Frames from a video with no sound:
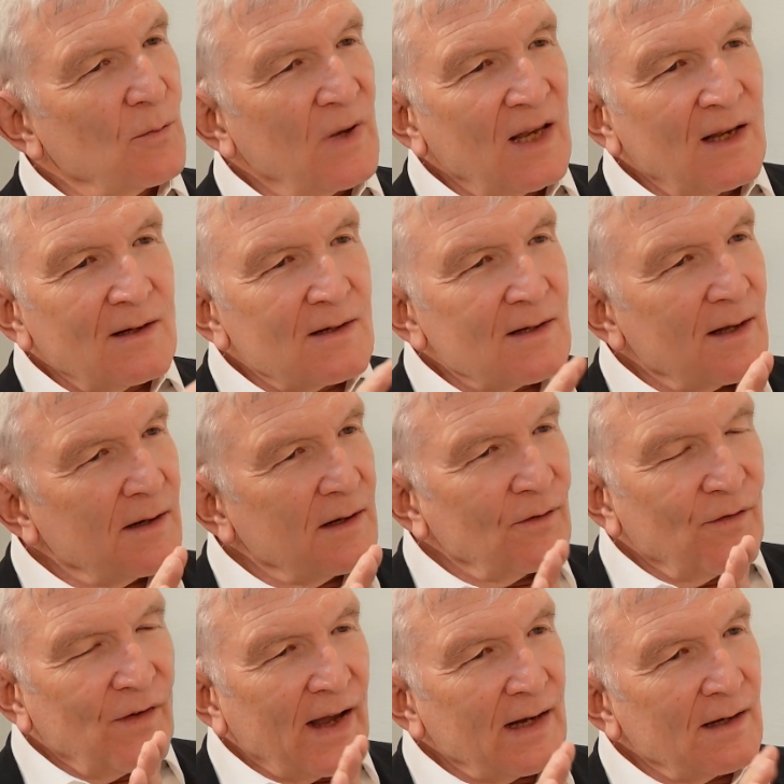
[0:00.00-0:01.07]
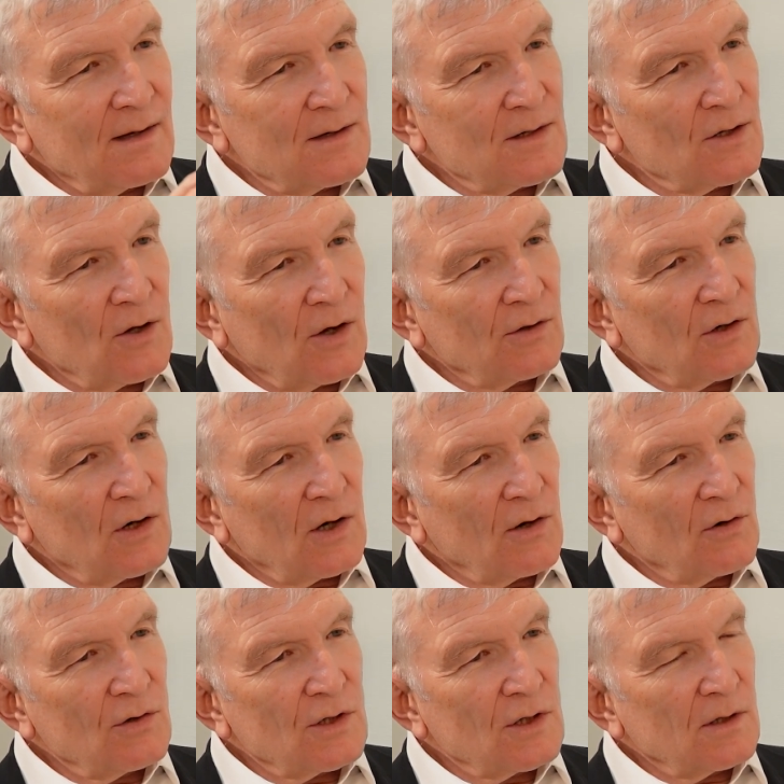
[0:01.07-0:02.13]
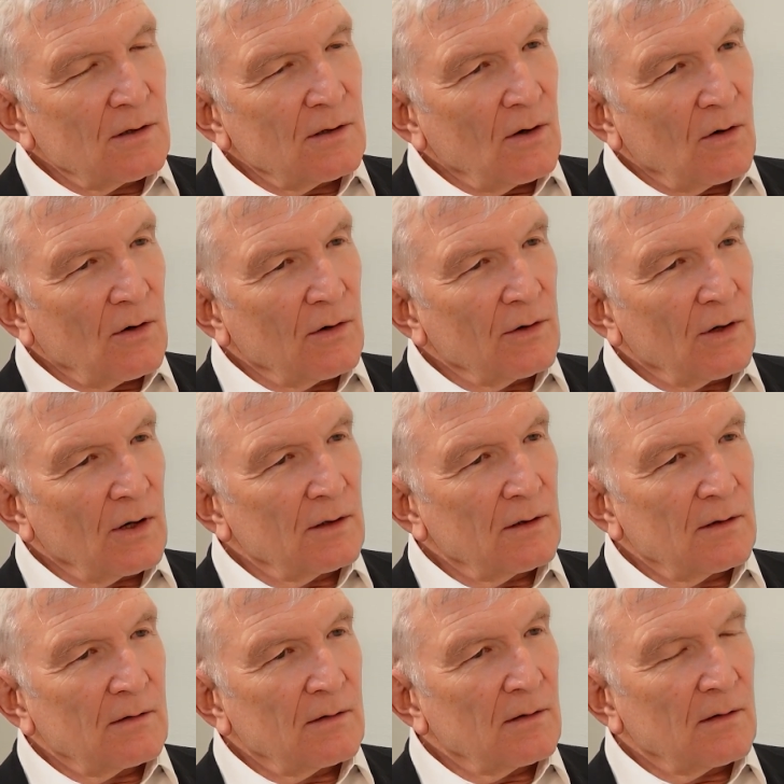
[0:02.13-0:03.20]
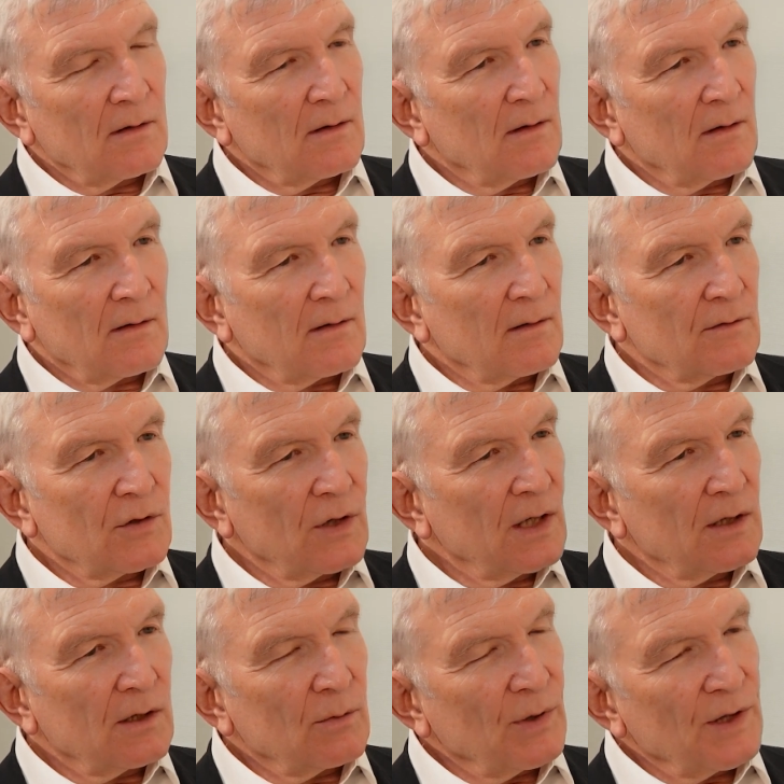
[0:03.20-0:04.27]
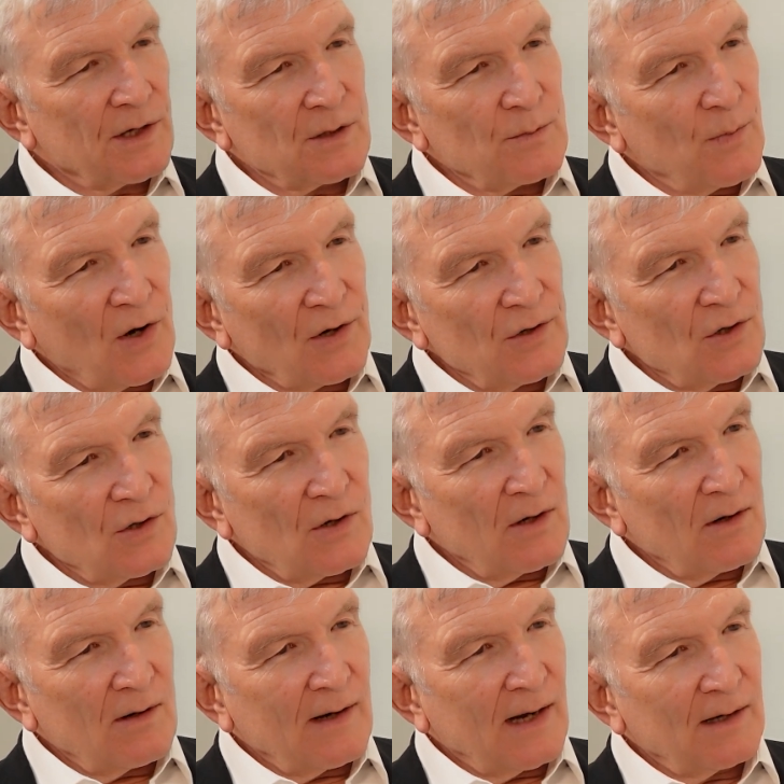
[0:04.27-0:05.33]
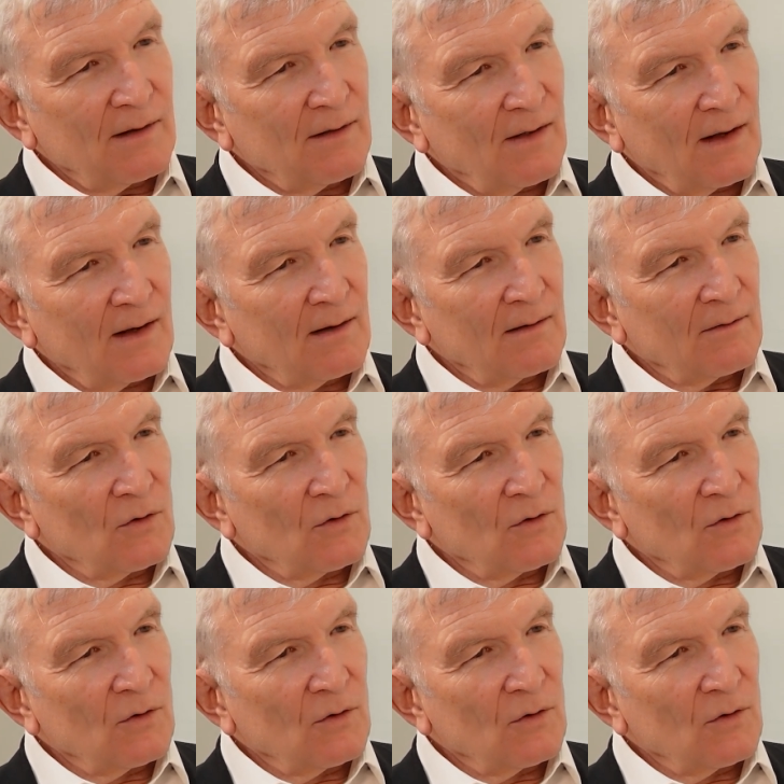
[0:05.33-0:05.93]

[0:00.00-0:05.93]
means the defect is not closed or not treated with a sponge or anything